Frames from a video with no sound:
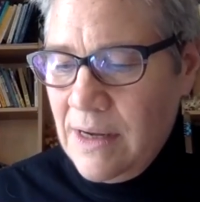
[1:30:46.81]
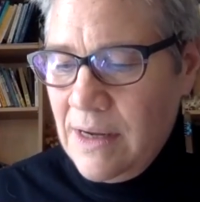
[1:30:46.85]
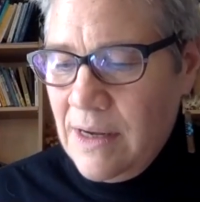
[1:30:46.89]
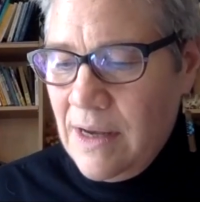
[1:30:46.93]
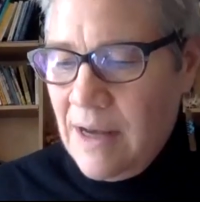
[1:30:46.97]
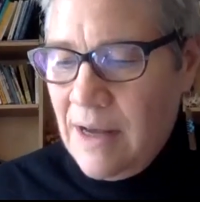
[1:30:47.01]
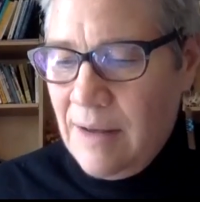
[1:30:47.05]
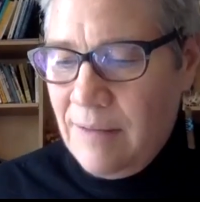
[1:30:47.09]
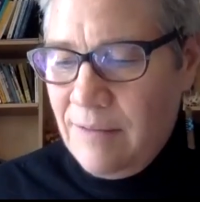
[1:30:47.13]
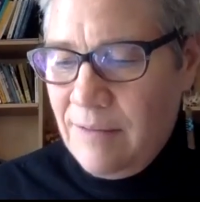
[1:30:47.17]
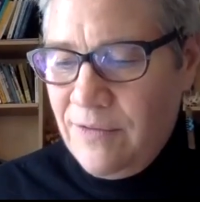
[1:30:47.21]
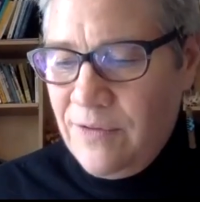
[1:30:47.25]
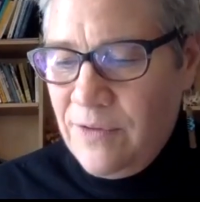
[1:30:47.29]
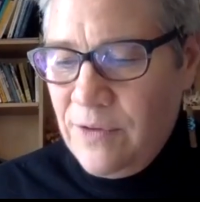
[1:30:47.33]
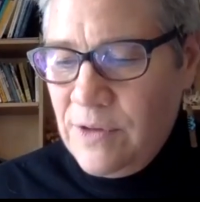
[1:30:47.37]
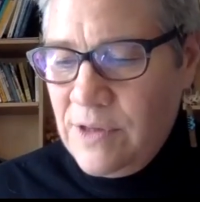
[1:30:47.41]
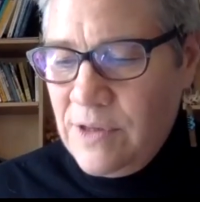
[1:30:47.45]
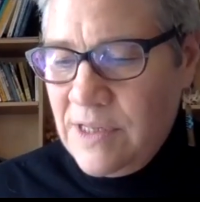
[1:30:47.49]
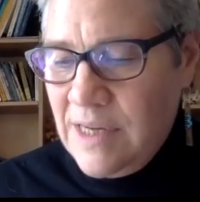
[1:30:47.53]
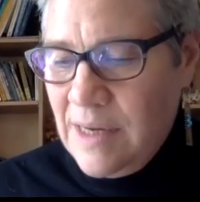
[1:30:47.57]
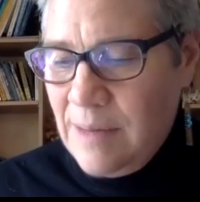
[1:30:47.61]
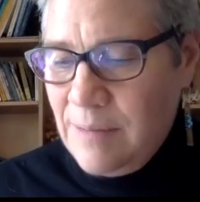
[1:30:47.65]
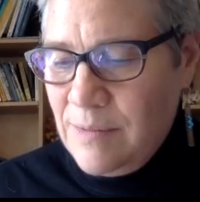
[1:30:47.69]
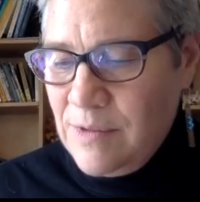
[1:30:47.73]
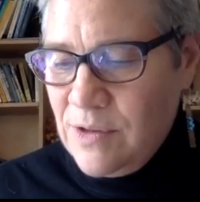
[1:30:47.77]
um, food
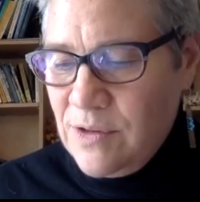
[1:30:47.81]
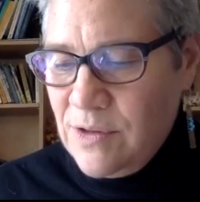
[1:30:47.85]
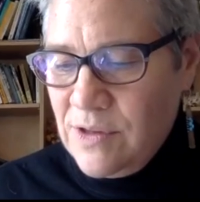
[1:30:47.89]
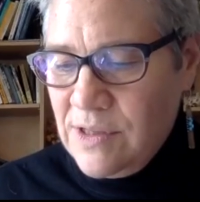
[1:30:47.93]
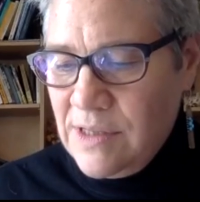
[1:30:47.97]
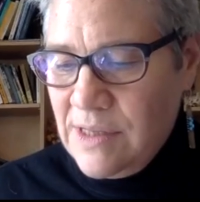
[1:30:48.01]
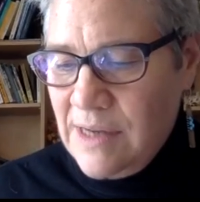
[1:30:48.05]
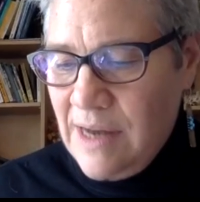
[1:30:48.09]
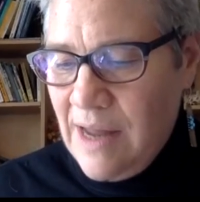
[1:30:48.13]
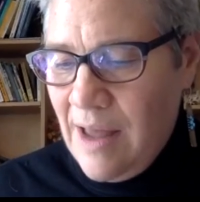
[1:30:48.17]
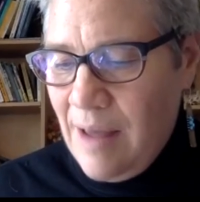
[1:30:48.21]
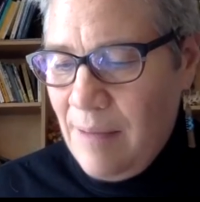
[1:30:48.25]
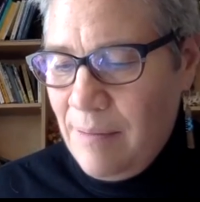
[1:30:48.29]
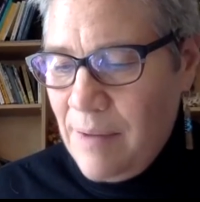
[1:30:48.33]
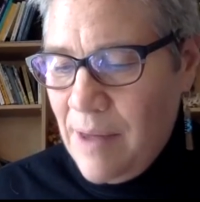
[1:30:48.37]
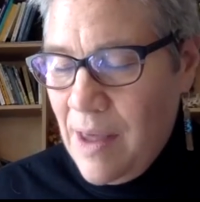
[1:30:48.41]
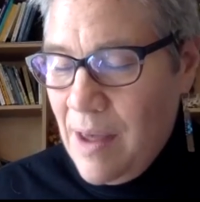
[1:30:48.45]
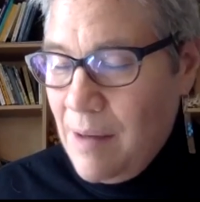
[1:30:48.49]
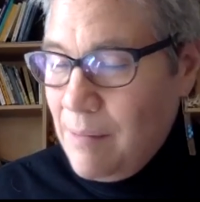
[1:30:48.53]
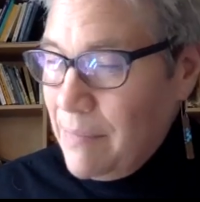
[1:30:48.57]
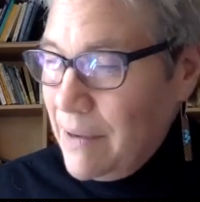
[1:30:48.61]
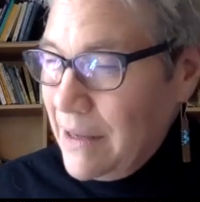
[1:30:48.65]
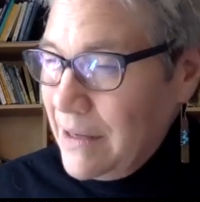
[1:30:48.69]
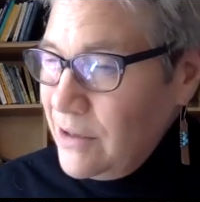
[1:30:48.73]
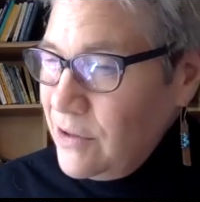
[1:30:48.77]
stamps or snap
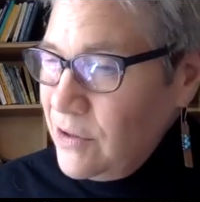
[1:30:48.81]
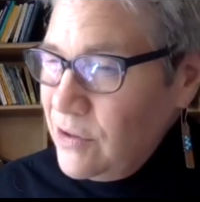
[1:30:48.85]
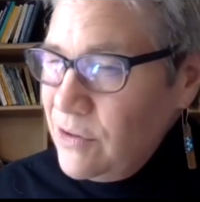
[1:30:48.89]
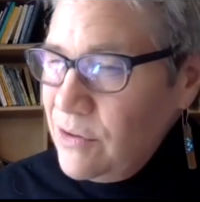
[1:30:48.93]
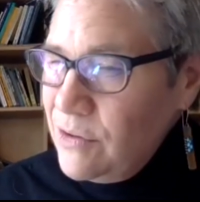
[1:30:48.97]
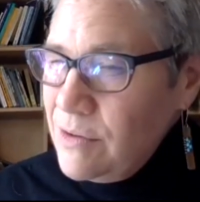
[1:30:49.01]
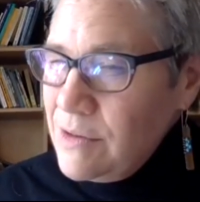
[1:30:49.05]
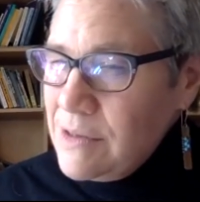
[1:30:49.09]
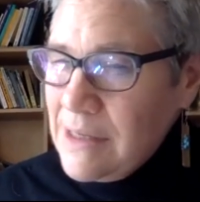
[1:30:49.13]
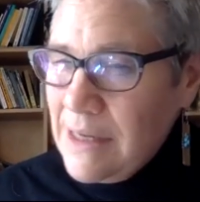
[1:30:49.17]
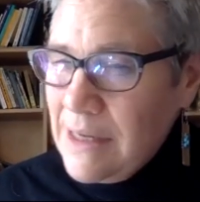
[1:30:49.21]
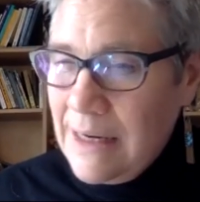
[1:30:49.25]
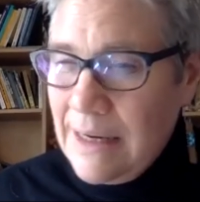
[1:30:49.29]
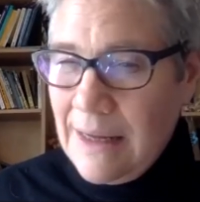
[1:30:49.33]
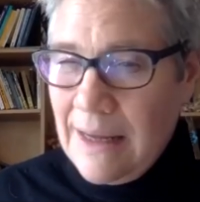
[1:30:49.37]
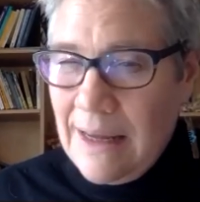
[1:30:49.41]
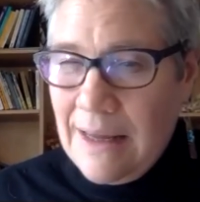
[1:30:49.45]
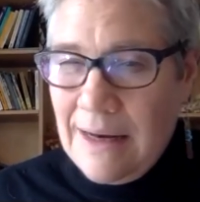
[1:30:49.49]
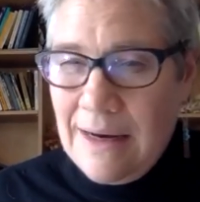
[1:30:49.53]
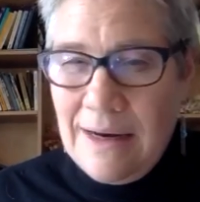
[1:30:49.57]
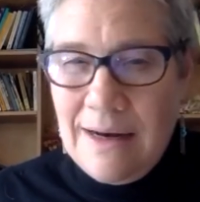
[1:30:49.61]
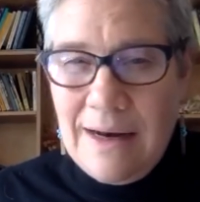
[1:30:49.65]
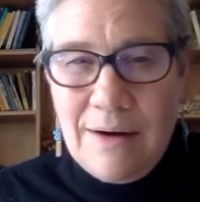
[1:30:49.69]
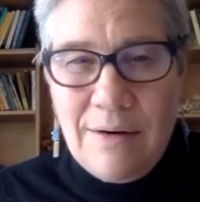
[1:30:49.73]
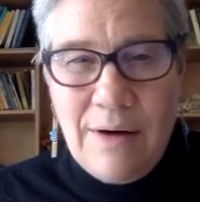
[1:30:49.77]
but who's going to get
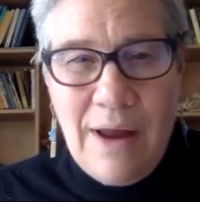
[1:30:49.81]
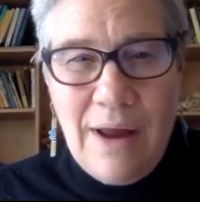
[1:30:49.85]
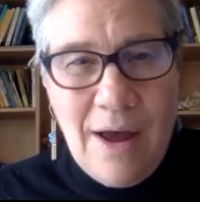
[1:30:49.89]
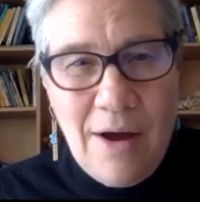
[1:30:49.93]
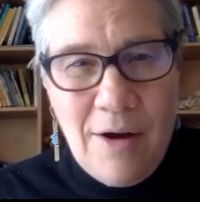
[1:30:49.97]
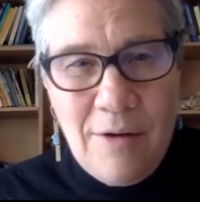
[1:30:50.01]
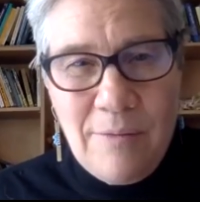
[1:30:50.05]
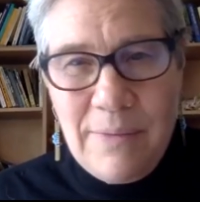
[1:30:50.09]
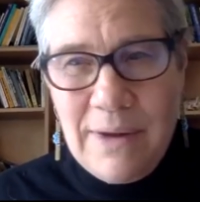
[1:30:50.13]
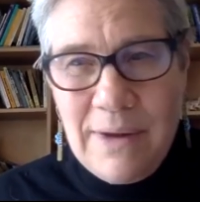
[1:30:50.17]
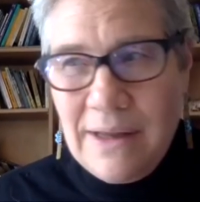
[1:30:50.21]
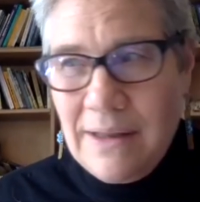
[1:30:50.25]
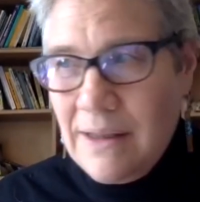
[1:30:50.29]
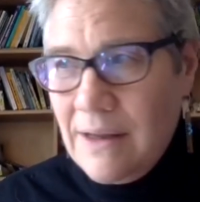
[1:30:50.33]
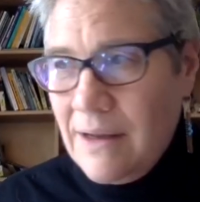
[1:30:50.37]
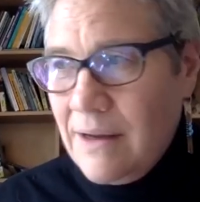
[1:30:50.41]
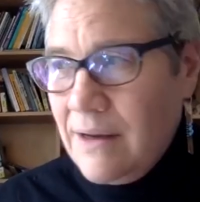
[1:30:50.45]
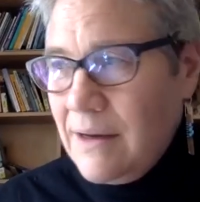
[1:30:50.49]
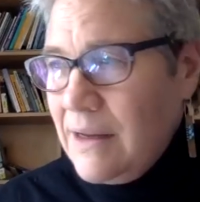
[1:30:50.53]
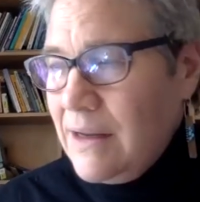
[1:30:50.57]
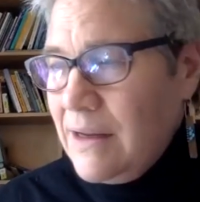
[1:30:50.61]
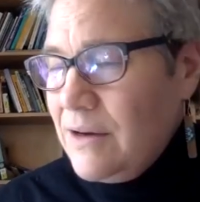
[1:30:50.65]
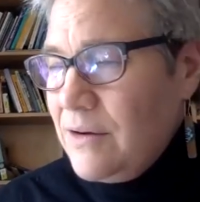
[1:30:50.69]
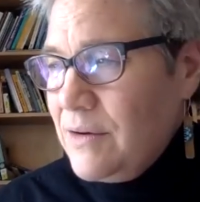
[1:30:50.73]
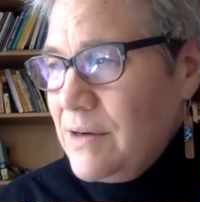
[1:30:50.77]
it and how big
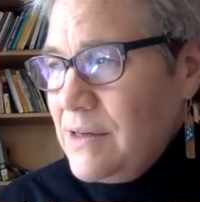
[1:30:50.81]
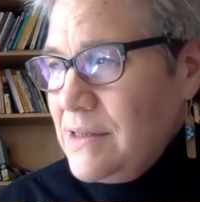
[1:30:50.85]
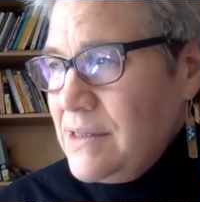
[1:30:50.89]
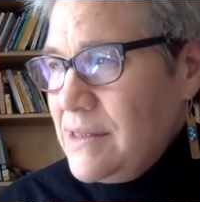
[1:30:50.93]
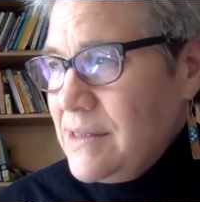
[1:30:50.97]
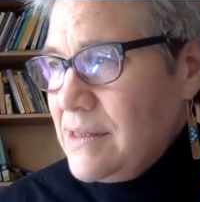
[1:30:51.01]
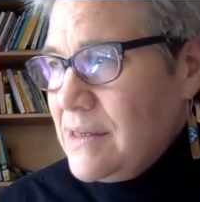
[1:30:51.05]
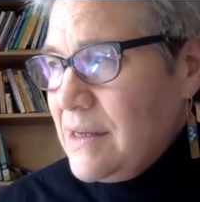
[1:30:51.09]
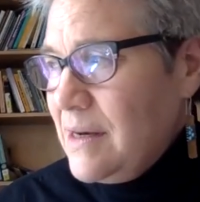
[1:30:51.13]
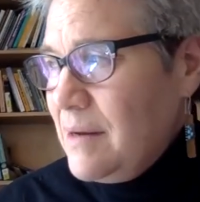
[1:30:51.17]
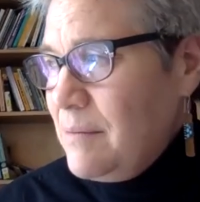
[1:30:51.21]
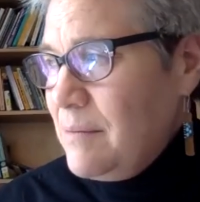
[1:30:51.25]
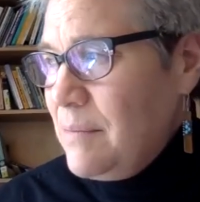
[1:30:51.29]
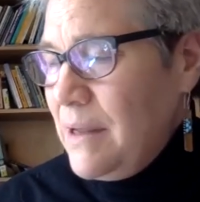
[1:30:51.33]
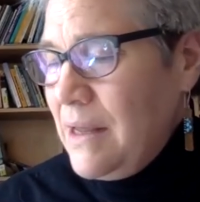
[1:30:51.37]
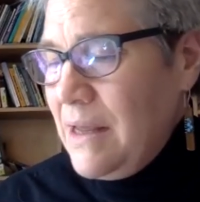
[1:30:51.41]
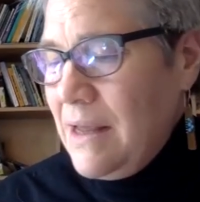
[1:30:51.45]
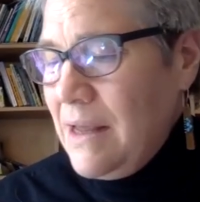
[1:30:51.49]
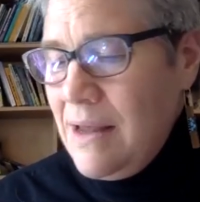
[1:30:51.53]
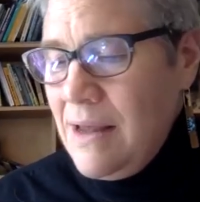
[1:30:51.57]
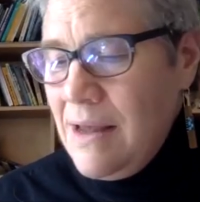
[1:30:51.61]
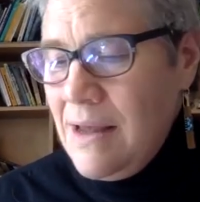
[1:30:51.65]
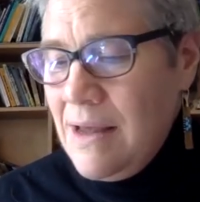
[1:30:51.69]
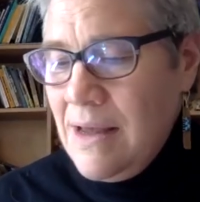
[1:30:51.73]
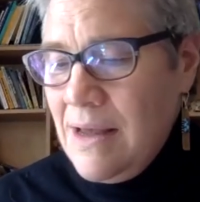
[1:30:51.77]
the increase is going to
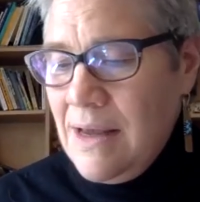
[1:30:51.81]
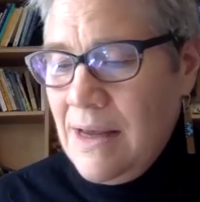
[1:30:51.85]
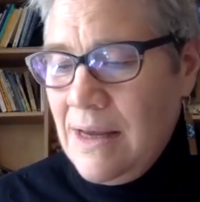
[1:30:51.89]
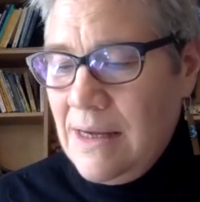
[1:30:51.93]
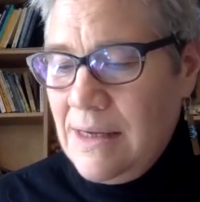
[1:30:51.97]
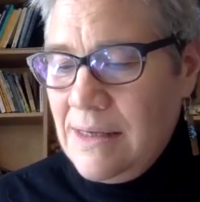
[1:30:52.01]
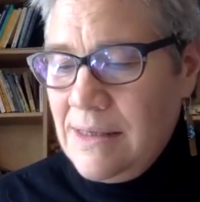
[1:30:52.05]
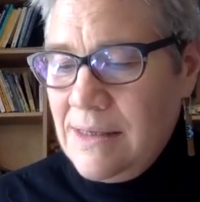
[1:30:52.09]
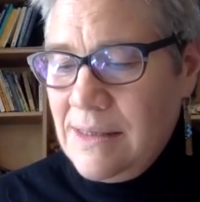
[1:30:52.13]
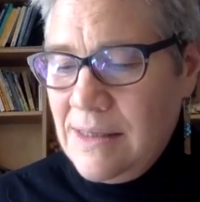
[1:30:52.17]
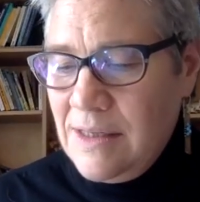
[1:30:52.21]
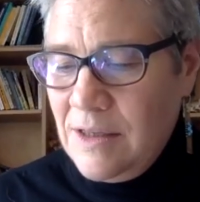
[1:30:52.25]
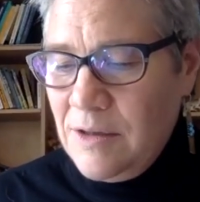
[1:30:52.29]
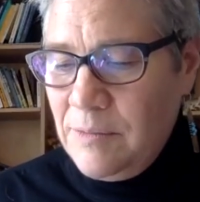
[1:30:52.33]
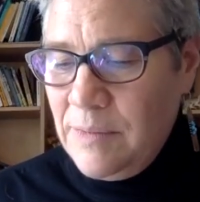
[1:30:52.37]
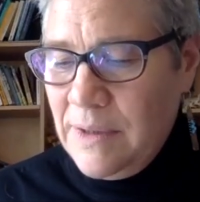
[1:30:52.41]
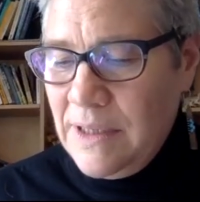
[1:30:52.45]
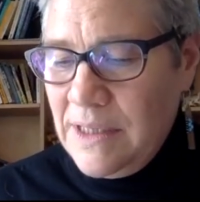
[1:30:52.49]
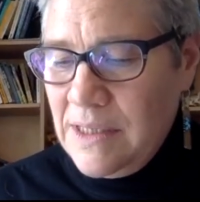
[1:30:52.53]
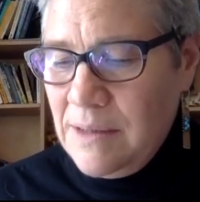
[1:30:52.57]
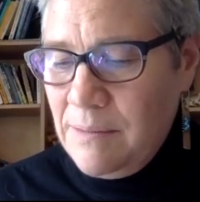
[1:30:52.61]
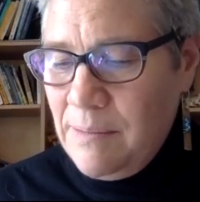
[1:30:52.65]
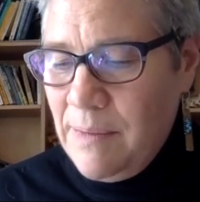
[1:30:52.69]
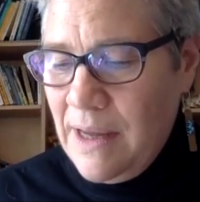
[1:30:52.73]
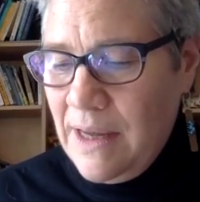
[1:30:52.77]
be is still
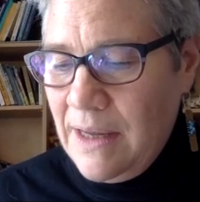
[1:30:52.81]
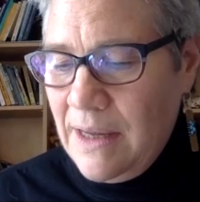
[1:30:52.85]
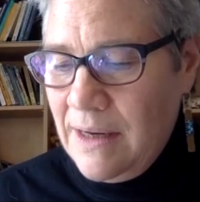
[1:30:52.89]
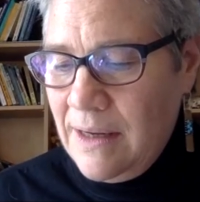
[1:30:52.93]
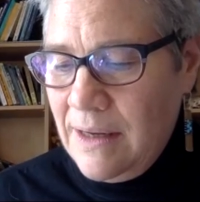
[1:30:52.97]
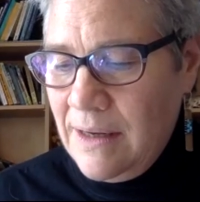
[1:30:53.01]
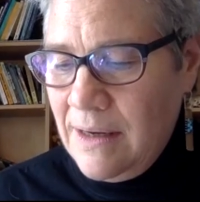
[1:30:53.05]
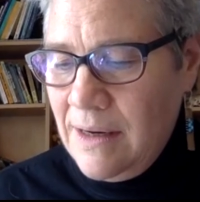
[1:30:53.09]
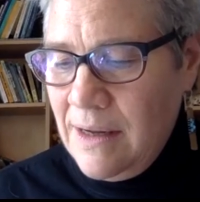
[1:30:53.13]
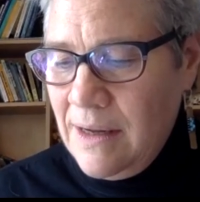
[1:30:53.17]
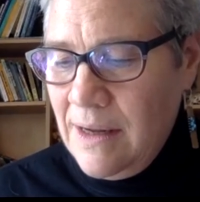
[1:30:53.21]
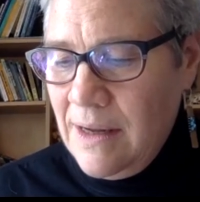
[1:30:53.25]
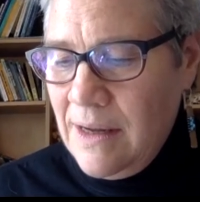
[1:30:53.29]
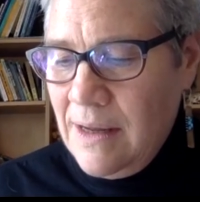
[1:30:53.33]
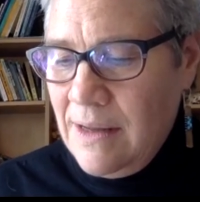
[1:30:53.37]
being debated.